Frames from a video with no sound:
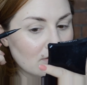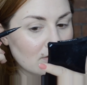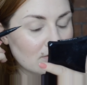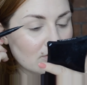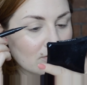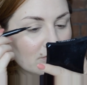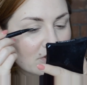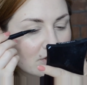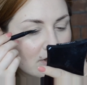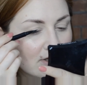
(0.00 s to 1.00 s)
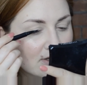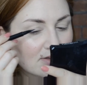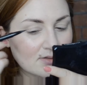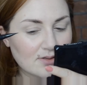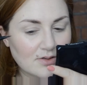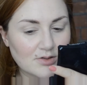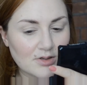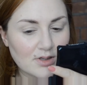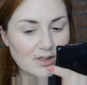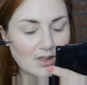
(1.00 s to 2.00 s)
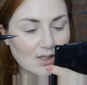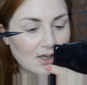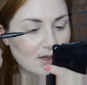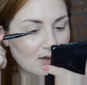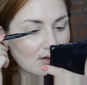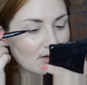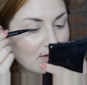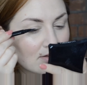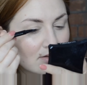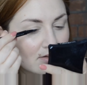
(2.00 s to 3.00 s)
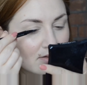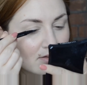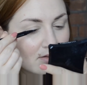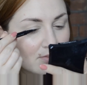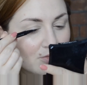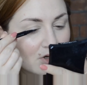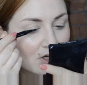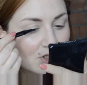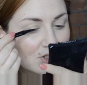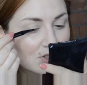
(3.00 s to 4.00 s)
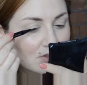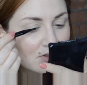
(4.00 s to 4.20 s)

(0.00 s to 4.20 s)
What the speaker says: So I'm starting in the center and laying the brush